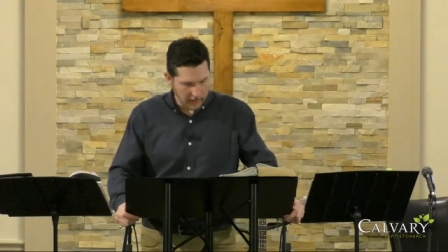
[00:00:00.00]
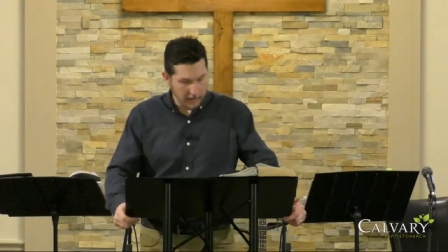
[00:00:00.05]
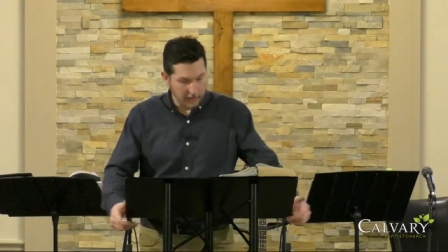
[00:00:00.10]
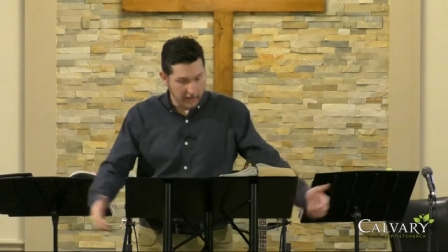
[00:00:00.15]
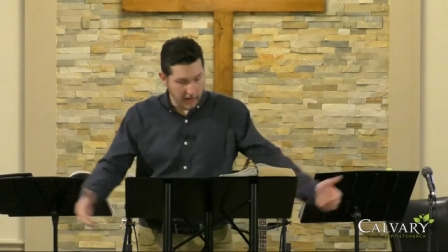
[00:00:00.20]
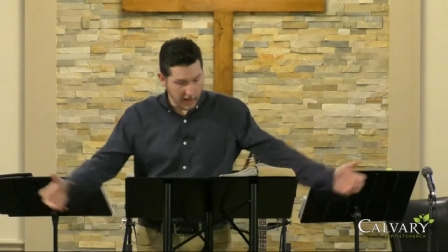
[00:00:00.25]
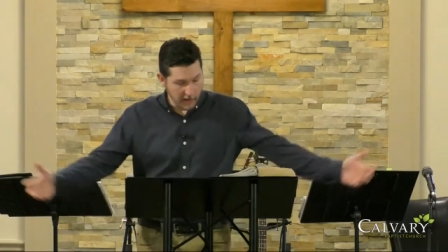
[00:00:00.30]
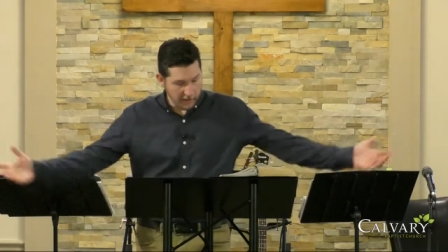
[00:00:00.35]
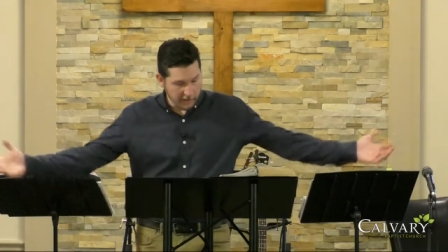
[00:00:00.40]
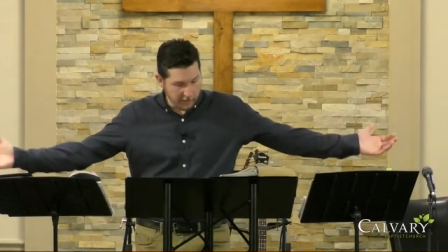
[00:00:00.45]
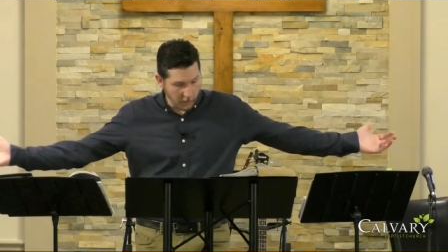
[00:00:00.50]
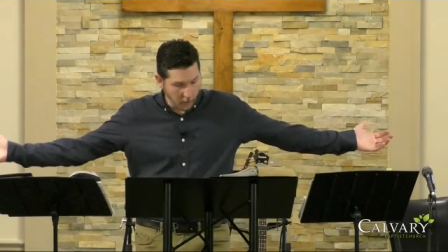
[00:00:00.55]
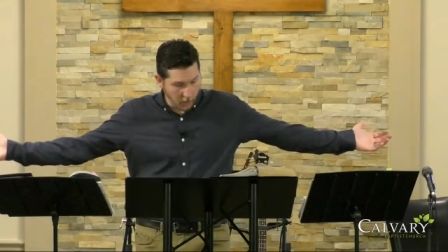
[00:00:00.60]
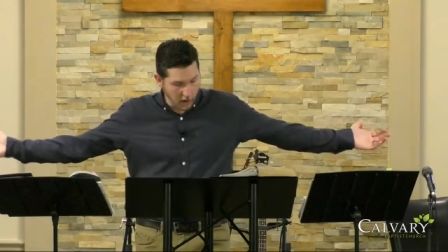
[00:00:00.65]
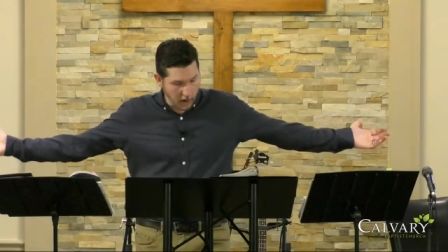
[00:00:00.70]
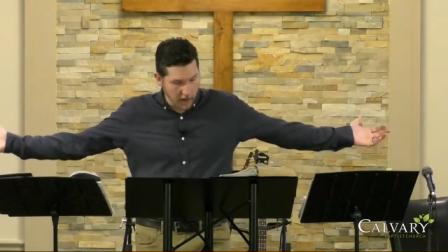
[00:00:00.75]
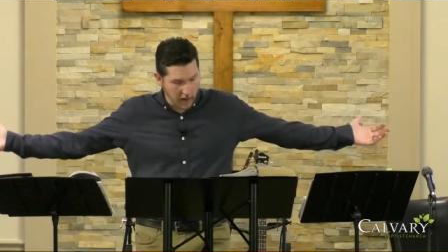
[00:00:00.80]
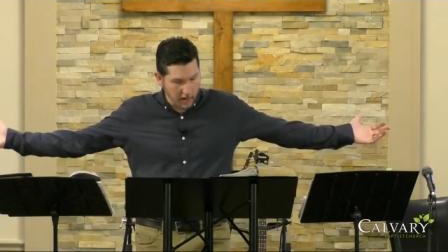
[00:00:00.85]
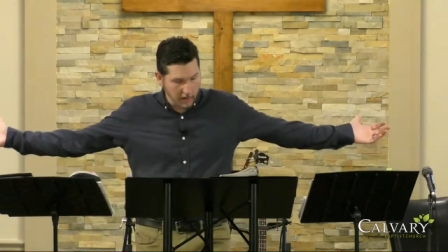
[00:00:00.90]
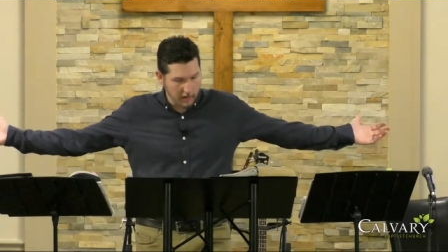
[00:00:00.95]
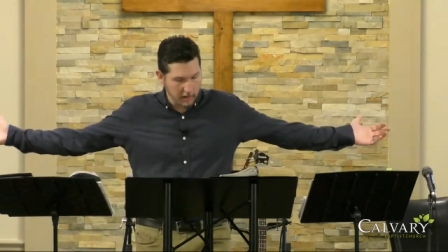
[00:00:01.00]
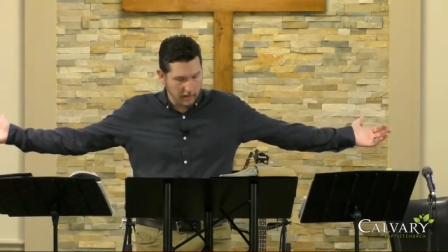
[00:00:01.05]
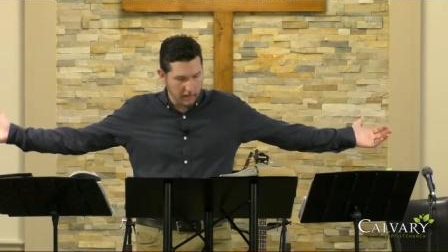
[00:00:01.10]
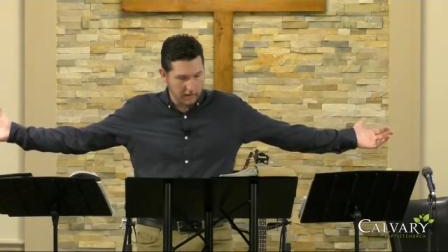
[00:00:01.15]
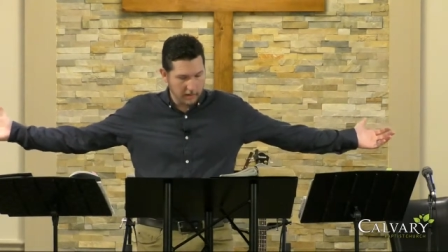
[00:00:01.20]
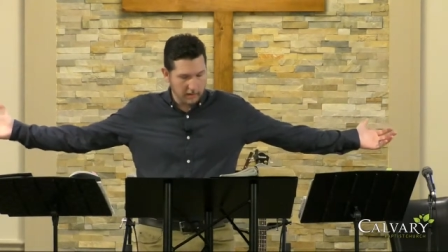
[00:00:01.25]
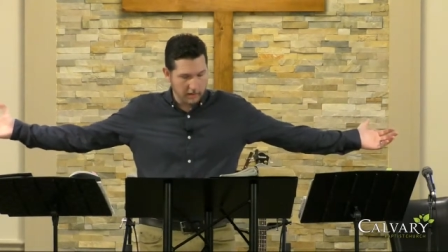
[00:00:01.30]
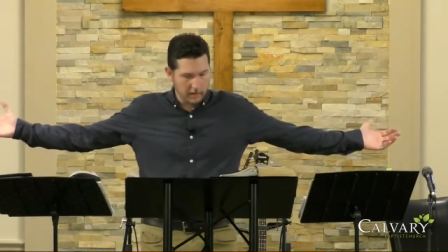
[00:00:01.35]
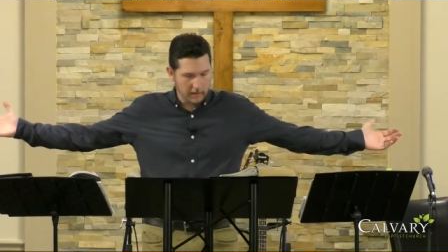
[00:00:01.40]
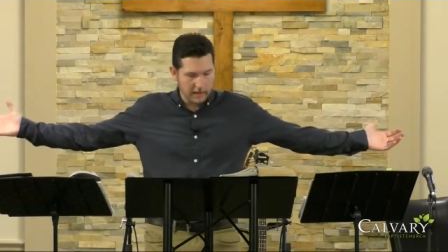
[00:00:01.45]
Therefore,
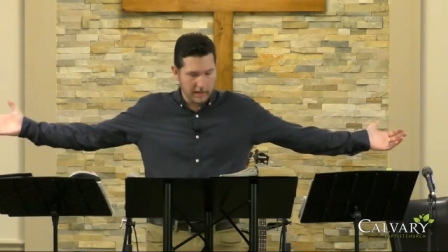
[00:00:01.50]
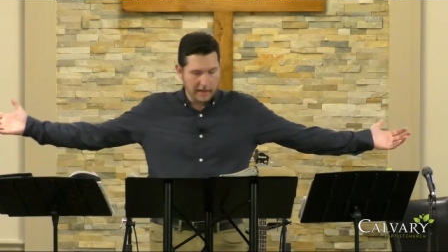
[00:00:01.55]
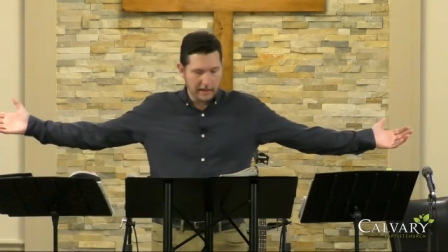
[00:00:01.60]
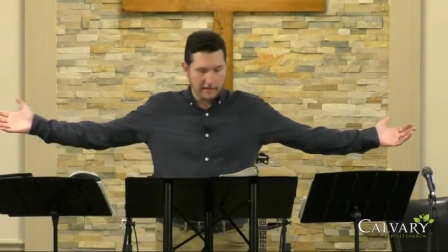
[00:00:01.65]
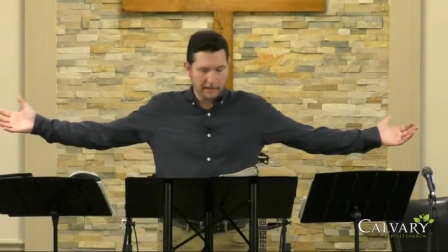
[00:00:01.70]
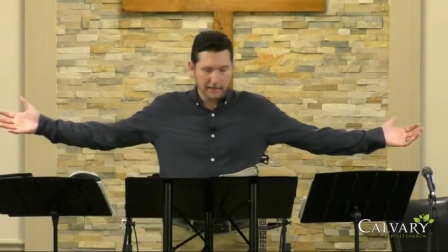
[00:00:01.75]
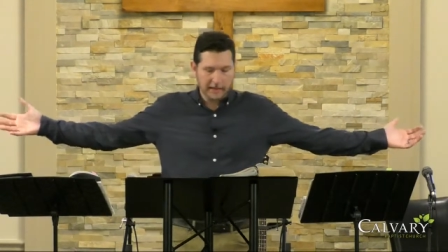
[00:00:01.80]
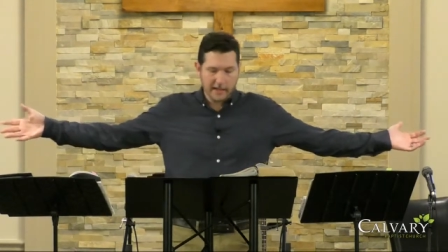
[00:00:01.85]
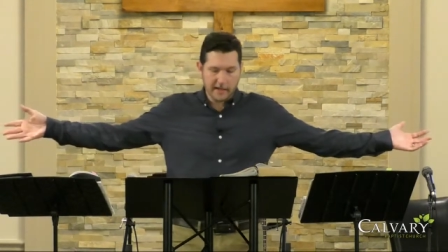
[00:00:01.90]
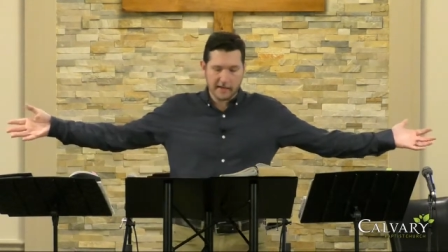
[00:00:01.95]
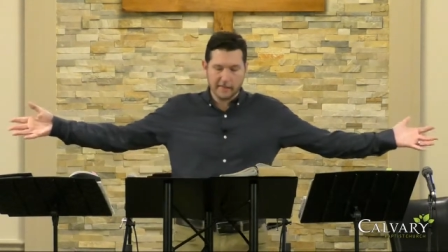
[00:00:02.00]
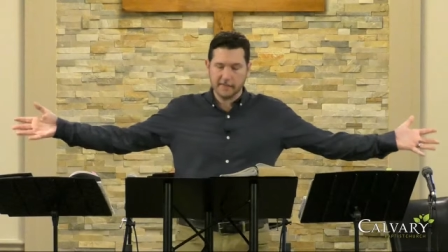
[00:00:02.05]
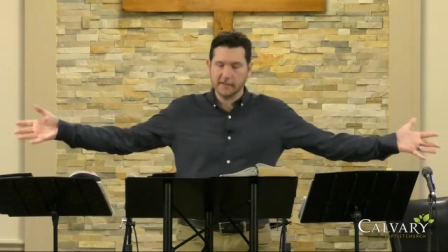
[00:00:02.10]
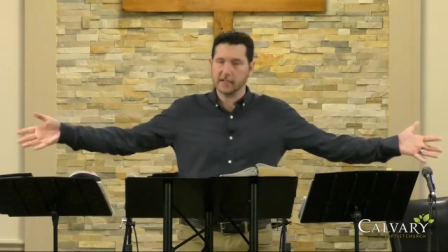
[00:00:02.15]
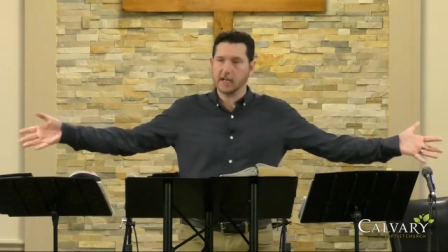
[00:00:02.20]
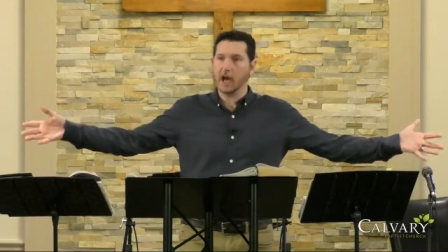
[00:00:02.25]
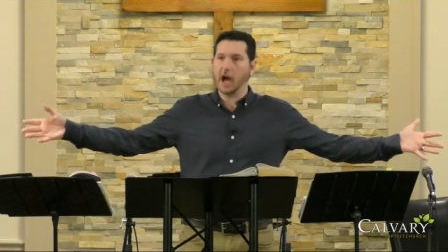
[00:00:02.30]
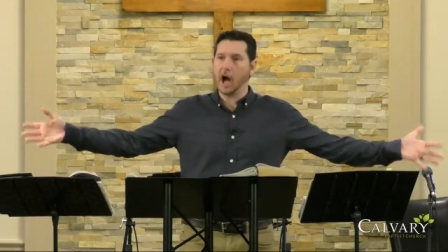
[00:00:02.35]
lift